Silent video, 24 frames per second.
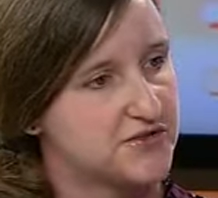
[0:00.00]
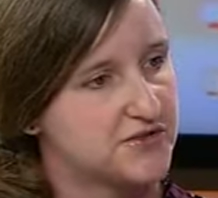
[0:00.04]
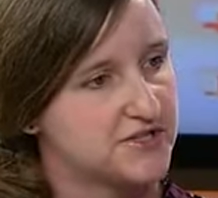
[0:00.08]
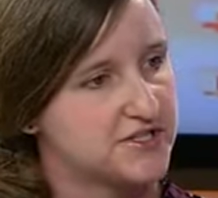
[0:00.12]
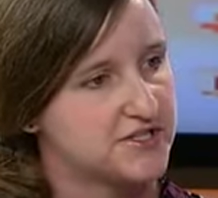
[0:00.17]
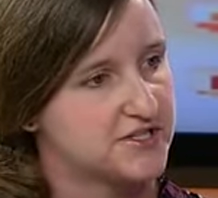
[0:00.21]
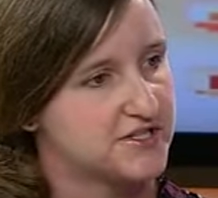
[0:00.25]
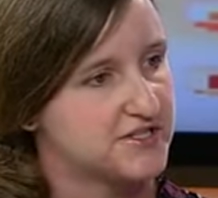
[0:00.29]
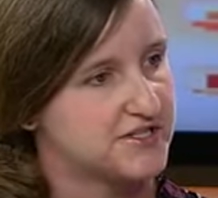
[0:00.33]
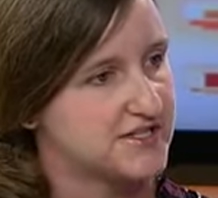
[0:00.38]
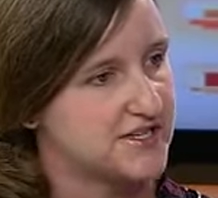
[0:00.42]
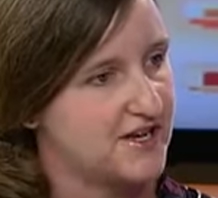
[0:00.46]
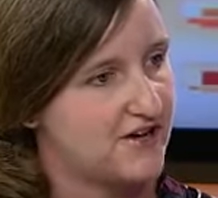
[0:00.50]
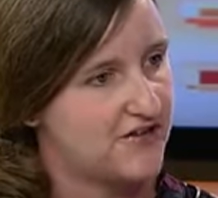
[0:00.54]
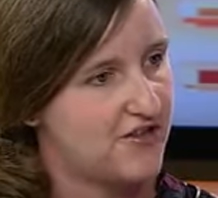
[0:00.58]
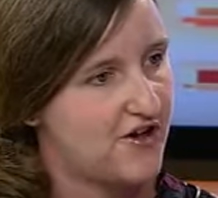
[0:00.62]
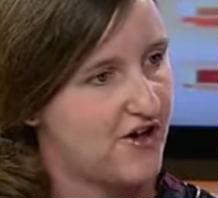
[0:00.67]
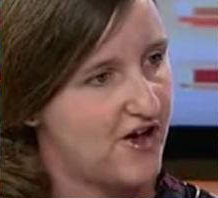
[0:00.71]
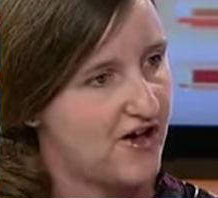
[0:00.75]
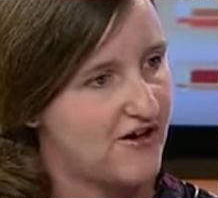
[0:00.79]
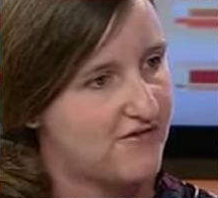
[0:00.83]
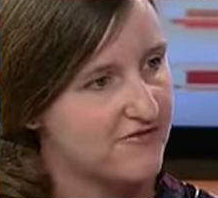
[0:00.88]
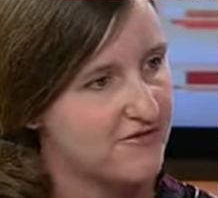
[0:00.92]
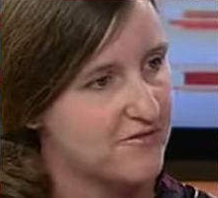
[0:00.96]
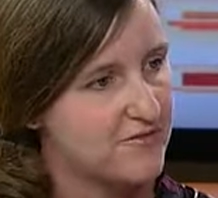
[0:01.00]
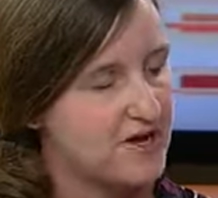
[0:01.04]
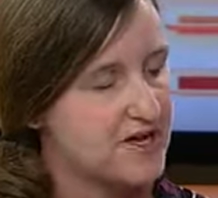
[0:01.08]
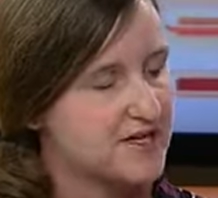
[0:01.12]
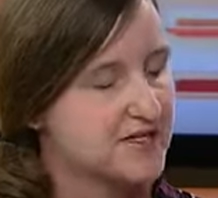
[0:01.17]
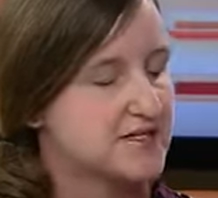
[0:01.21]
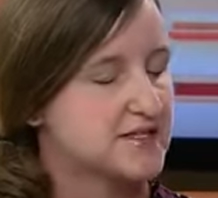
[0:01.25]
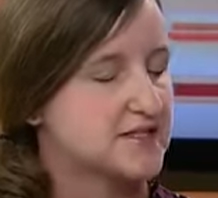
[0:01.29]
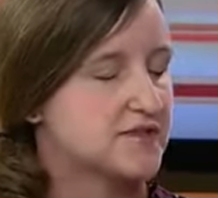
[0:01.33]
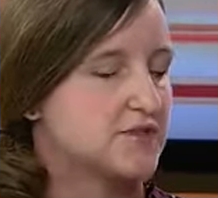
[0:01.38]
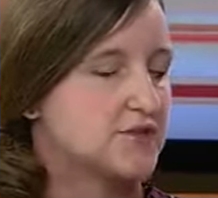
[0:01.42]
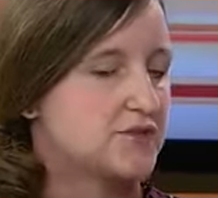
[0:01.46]
who is just down the hall from
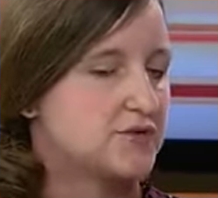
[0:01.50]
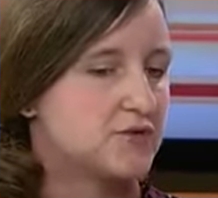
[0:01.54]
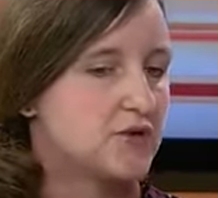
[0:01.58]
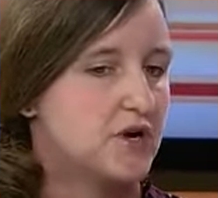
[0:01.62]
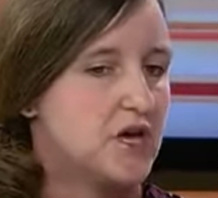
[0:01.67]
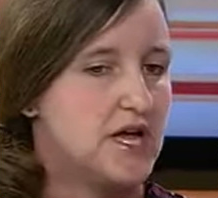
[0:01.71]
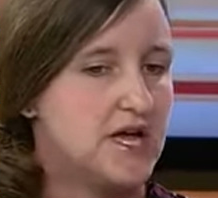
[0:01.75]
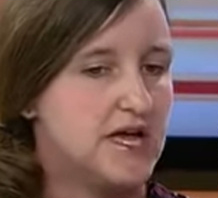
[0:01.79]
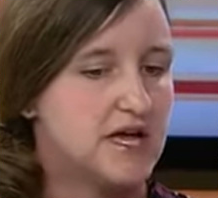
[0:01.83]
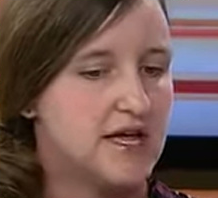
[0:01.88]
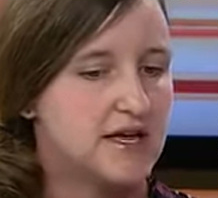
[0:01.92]
us, who